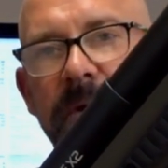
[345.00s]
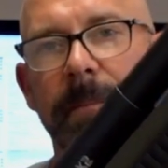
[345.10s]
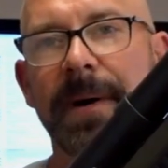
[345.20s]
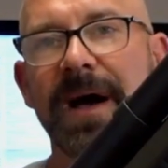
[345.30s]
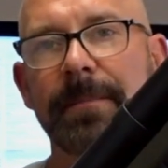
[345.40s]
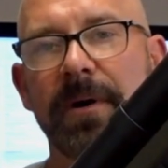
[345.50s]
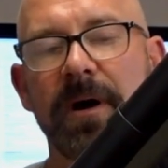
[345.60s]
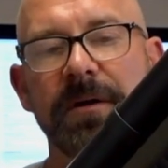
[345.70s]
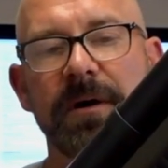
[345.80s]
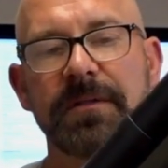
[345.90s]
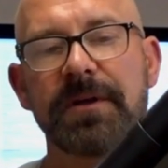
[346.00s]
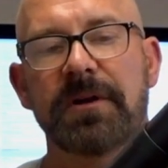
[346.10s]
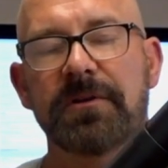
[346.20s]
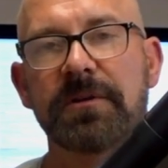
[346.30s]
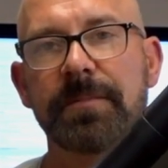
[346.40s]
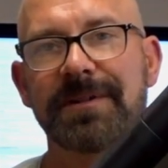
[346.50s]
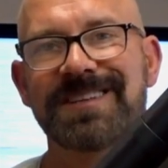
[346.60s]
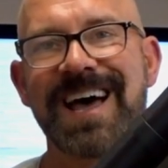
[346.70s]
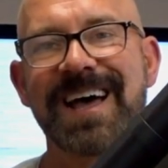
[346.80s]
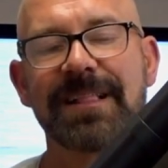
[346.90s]
put a bipod on there, you could put a
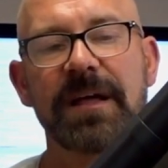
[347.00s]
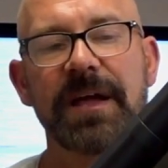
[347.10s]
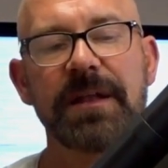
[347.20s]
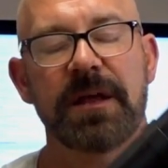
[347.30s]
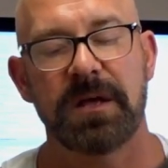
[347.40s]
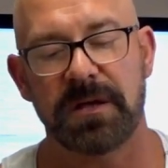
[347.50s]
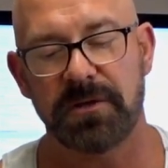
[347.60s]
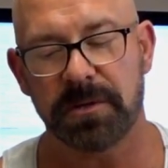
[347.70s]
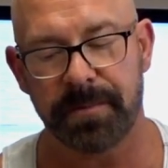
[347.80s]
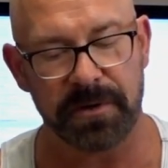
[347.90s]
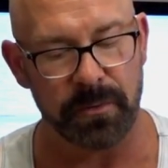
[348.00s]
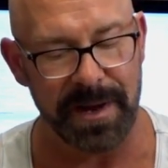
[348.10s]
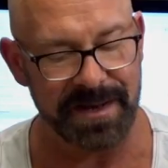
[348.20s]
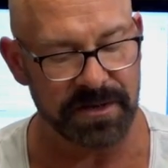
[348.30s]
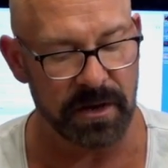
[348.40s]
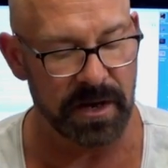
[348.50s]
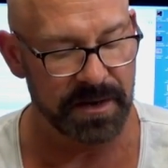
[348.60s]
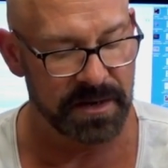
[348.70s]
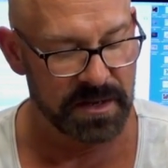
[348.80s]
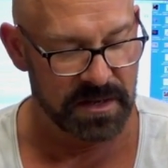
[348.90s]
tack light, you could put a red
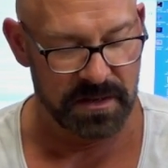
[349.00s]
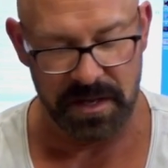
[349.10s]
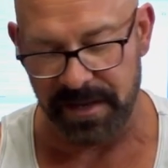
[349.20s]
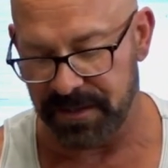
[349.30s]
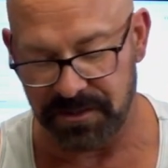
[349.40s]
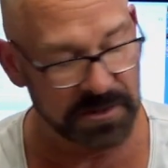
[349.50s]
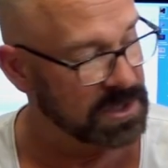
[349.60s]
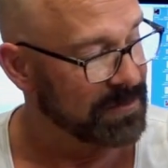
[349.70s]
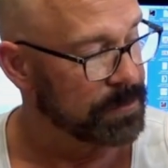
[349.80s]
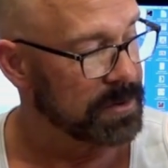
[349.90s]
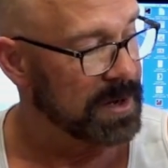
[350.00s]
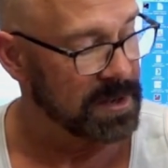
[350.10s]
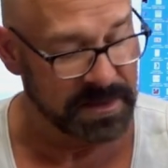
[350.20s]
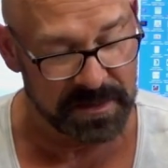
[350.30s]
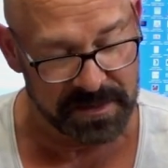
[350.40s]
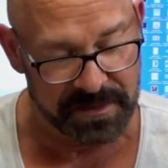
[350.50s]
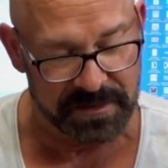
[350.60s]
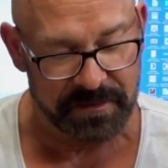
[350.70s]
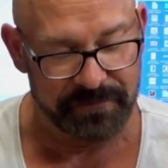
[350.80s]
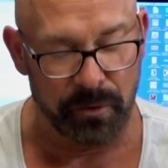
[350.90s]
dot. I guess you could even put a
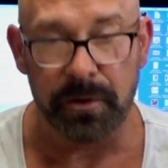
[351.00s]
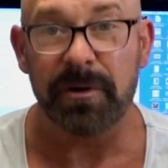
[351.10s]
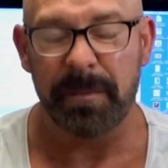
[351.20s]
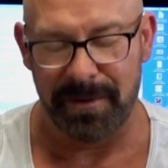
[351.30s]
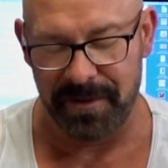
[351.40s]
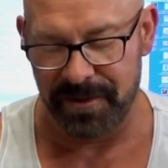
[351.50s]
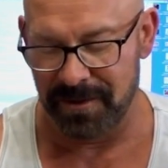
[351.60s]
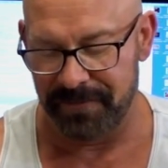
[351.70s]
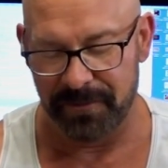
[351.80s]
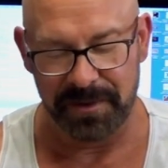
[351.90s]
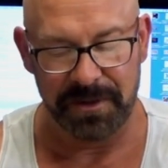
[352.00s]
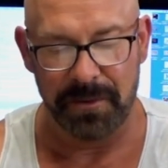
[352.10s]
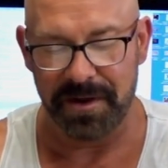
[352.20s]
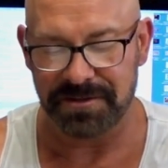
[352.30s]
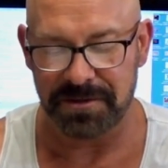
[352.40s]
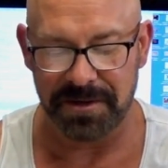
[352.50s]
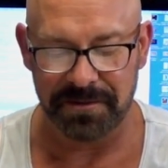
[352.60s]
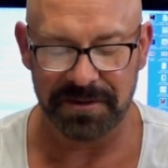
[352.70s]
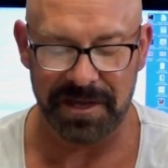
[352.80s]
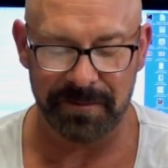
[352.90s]
foregrip on there if you really wanted to. I don't
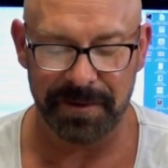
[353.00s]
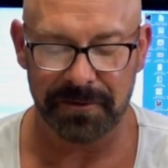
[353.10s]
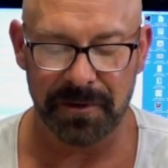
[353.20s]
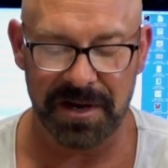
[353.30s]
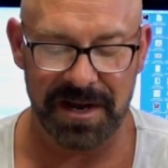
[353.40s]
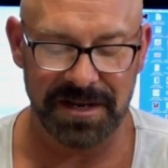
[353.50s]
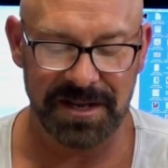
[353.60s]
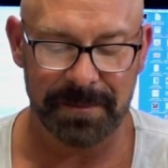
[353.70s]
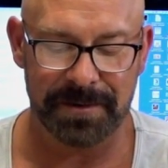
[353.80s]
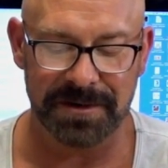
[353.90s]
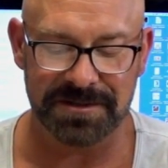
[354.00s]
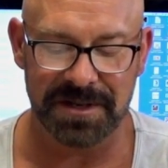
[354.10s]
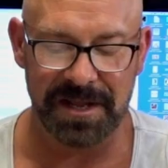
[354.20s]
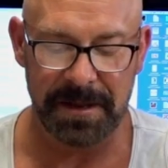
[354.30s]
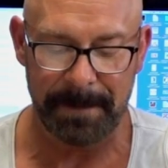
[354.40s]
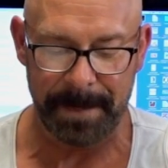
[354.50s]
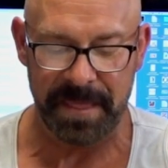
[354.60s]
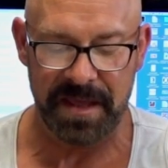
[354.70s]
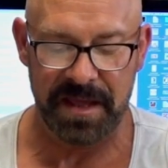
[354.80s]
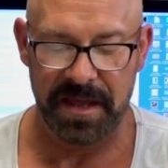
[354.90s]
think that would be a great idea personally.
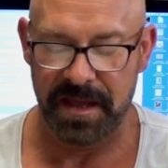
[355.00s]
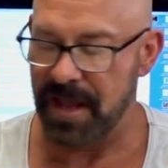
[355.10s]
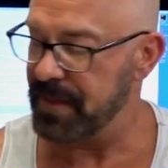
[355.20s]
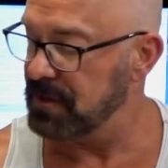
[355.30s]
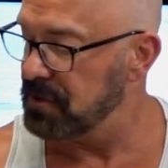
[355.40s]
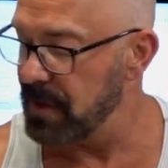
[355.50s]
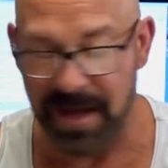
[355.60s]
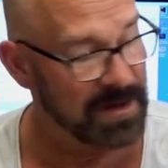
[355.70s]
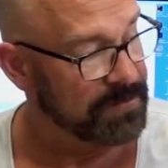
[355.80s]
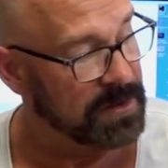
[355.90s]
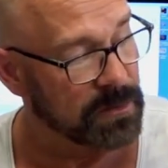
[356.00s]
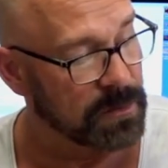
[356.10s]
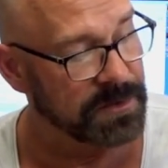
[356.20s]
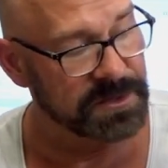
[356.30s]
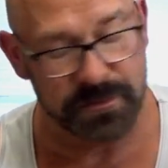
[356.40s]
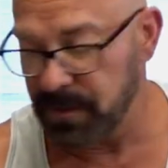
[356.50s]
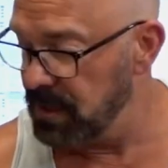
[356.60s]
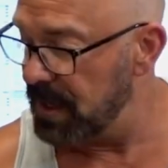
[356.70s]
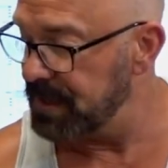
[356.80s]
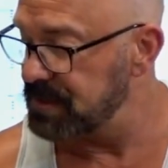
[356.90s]
And they do have these really
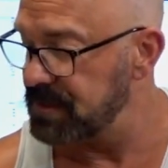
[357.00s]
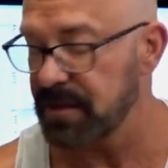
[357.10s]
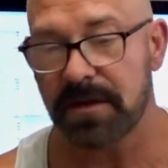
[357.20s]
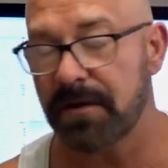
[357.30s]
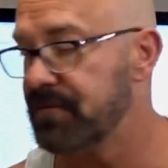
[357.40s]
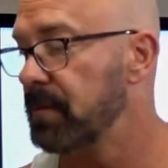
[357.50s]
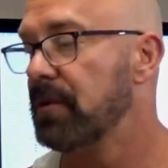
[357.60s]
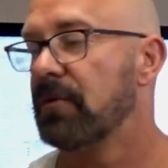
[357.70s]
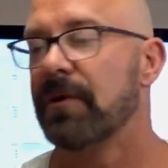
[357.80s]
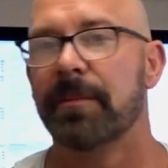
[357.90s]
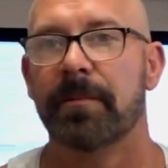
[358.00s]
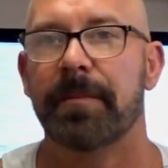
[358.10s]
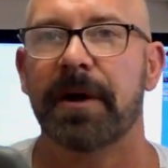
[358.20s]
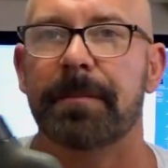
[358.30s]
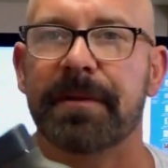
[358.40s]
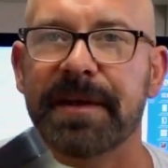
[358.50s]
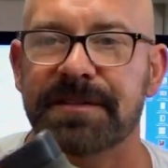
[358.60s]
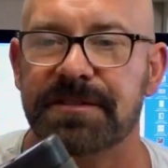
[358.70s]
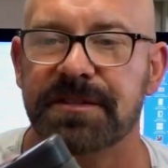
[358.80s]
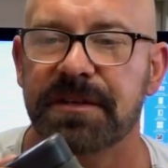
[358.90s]
nice, comfortable rubber butt
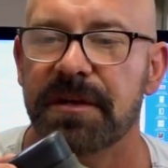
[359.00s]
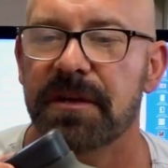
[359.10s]
plates,